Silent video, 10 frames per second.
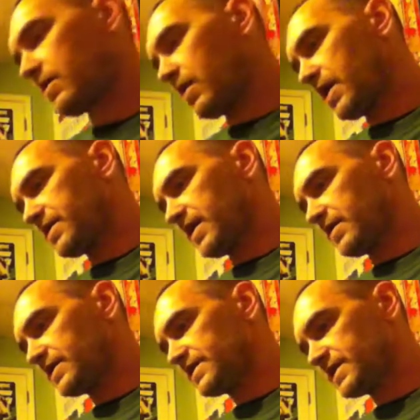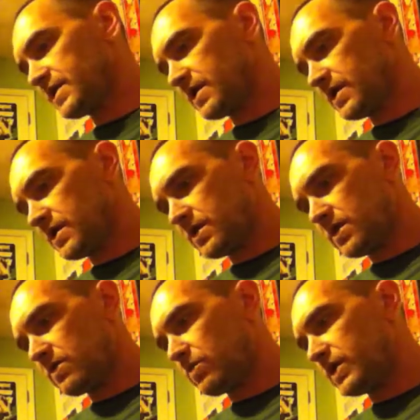Grindhouse,
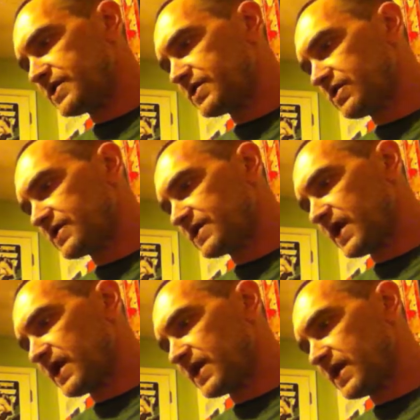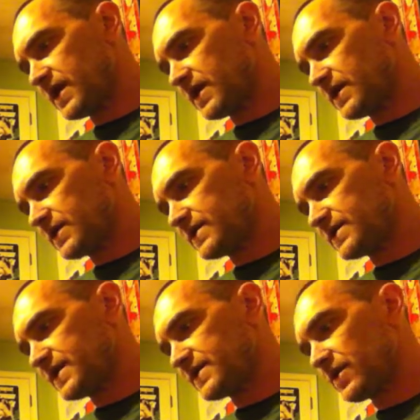which looks like it
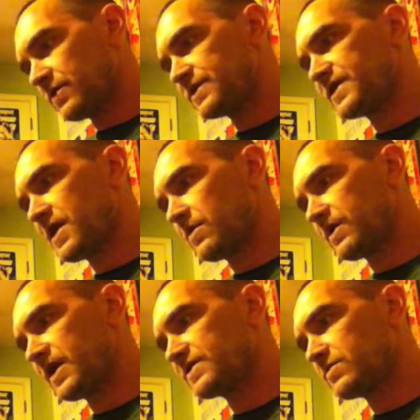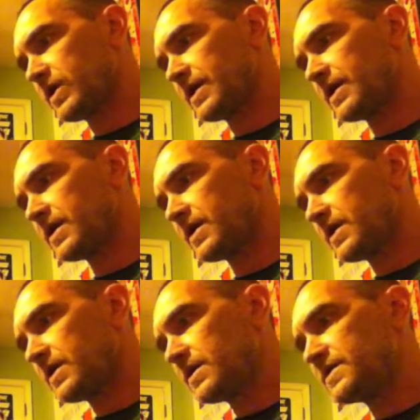says on sale next week.
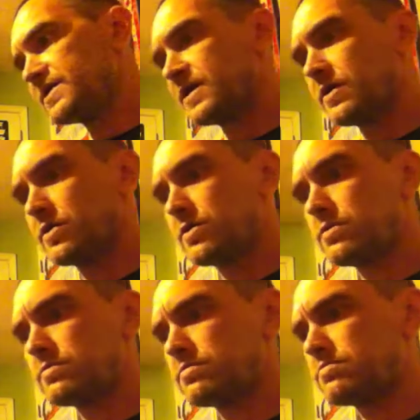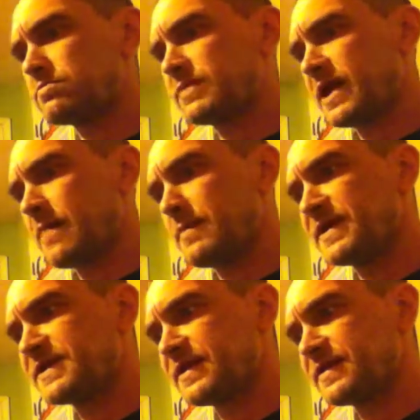So, did I
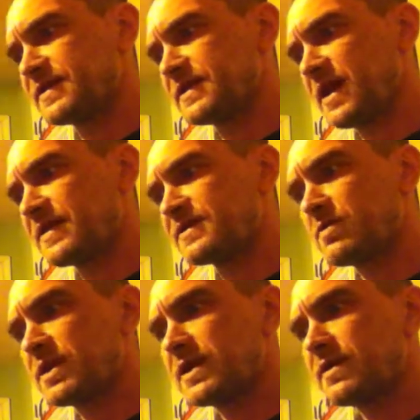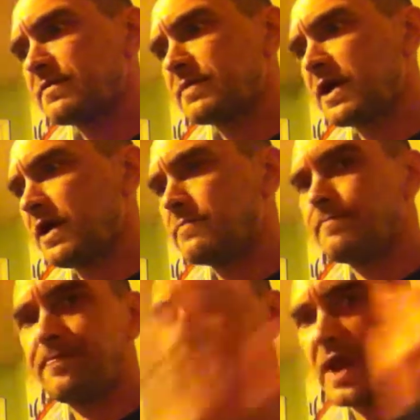miss it this last week? I
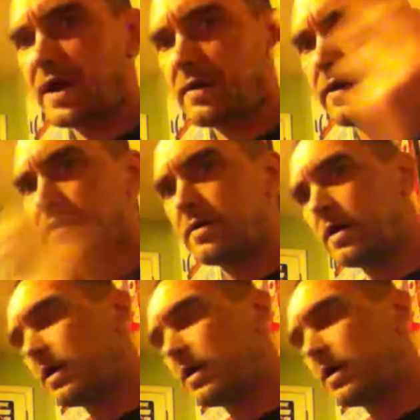don't know.